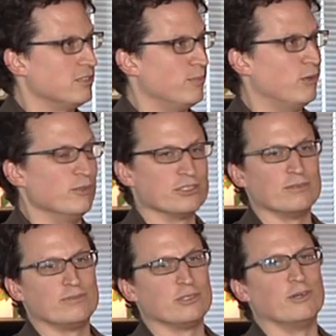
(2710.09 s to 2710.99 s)
So mobile's
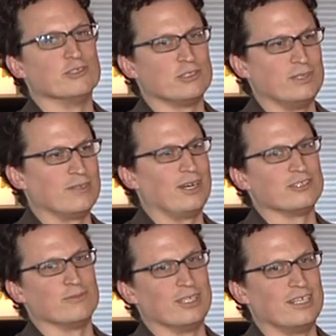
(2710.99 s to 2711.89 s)
supposed to be
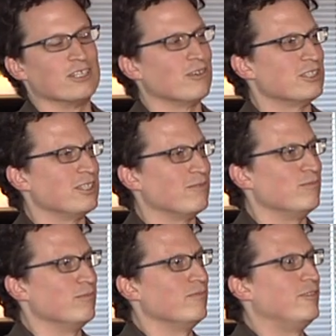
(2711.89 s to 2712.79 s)
possibly an
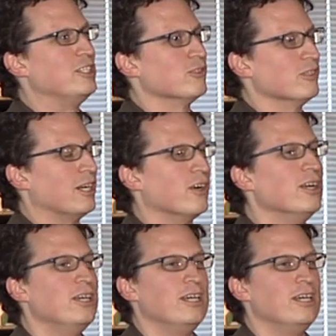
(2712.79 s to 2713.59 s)
interesting feature there,